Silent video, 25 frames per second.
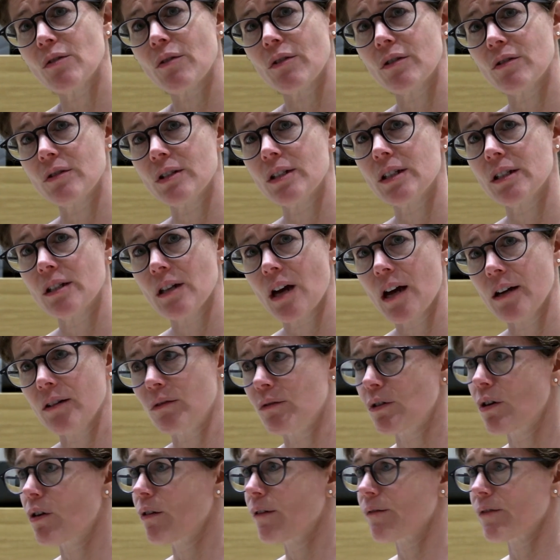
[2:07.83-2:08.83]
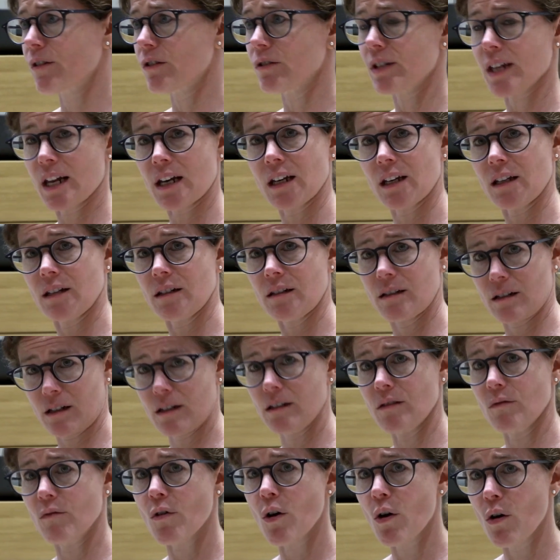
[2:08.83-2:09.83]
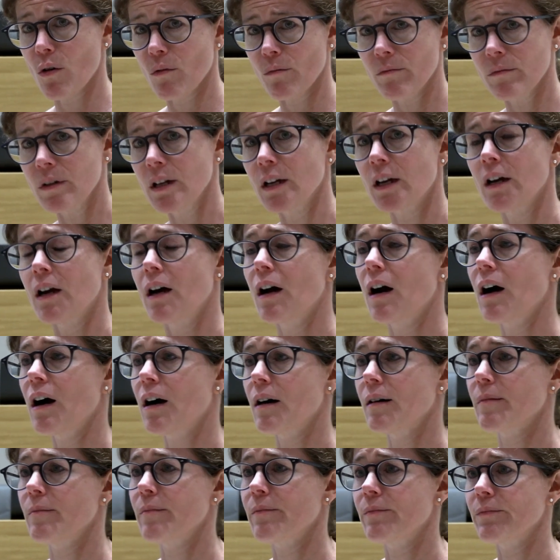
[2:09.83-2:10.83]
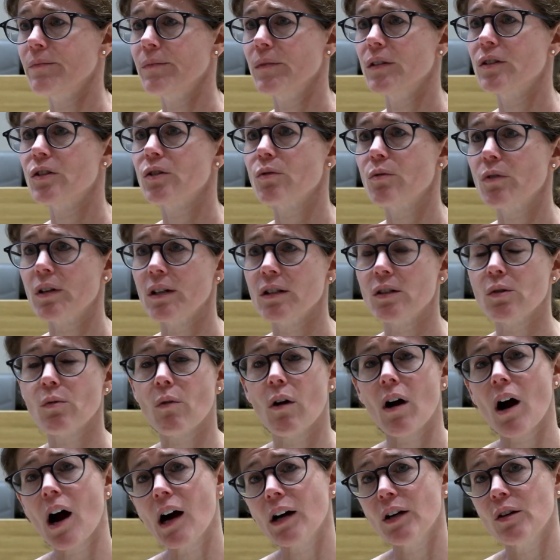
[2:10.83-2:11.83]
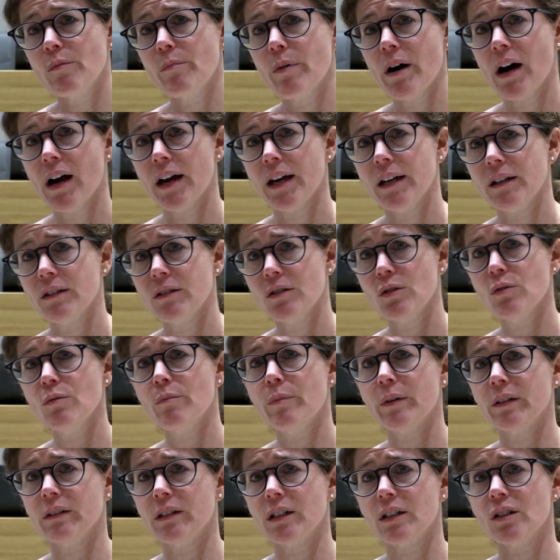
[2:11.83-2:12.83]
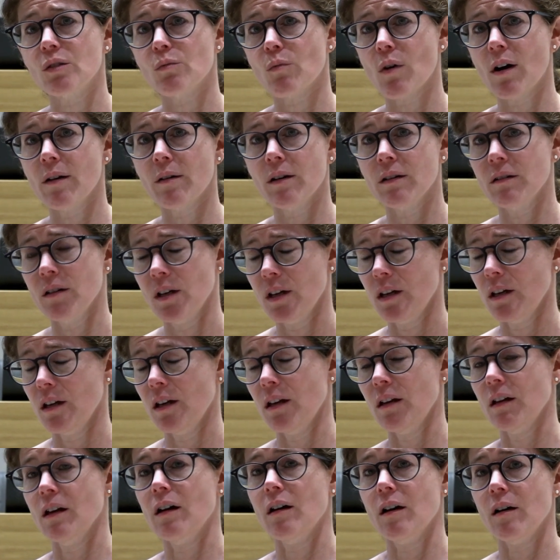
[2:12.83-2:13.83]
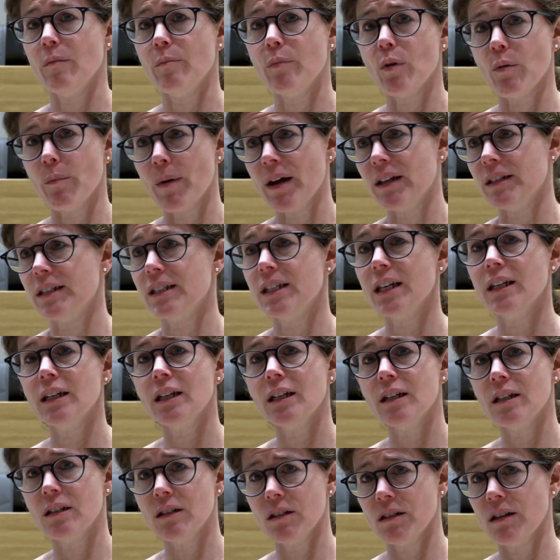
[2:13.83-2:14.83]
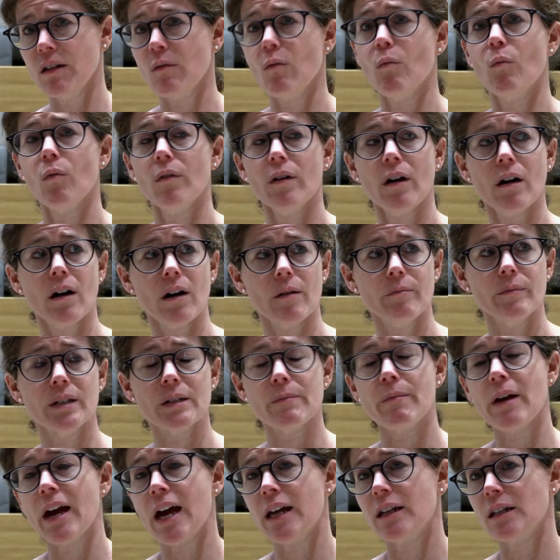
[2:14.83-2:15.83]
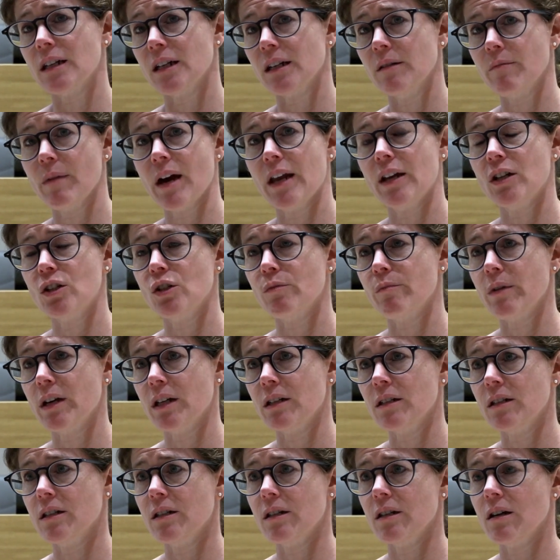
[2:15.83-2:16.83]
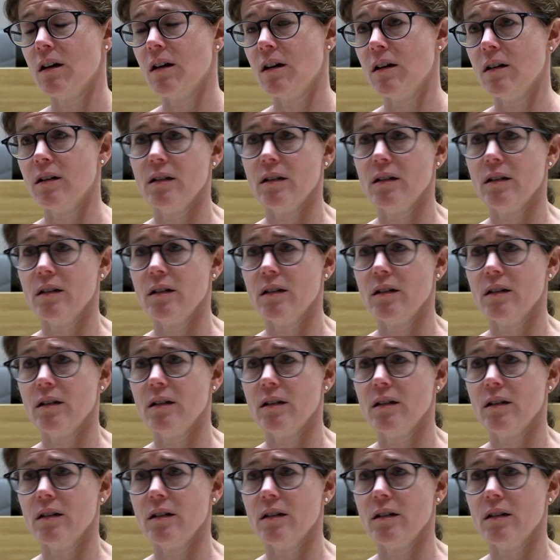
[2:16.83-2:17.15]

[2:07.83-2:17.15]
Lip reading: So I don't know if there's any in Rome, students who are occupying two buildings, one pro-Palestinian, demanding management